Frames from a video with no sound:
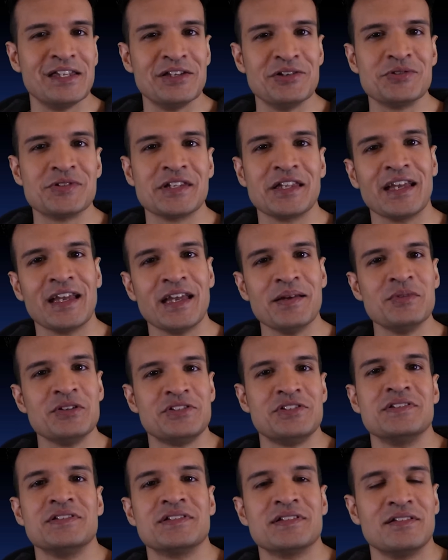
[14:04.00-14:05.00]
using
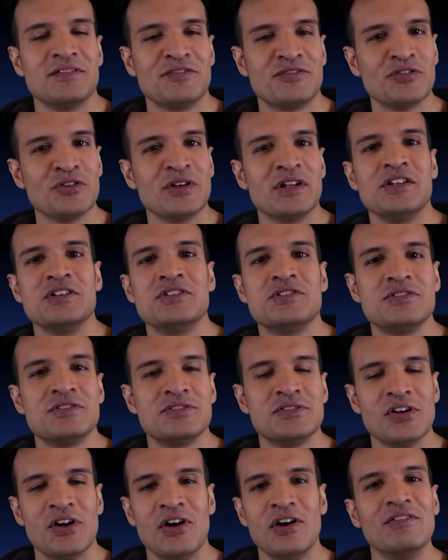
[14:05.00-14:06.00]
images and
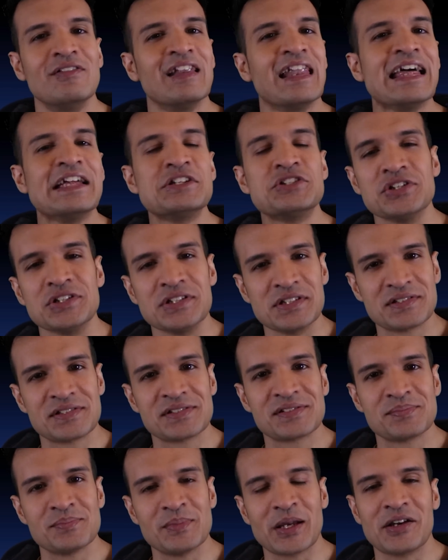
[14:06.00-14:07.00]
footage of
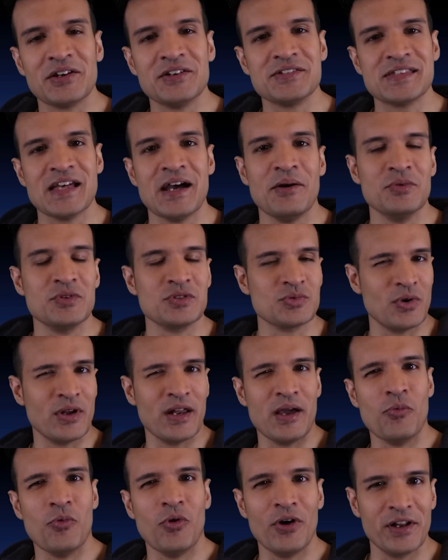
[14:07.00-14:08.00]
Legends because that was what
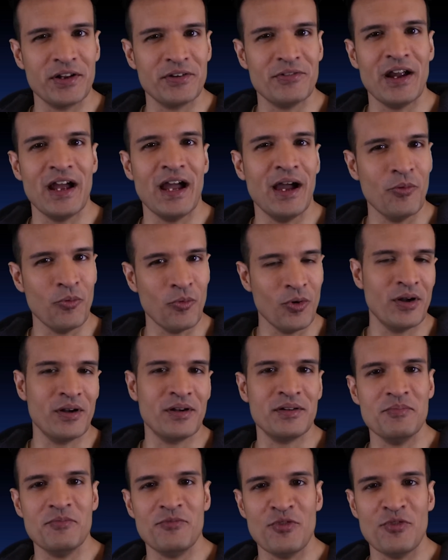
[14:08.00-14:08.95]
I wanted, right? I will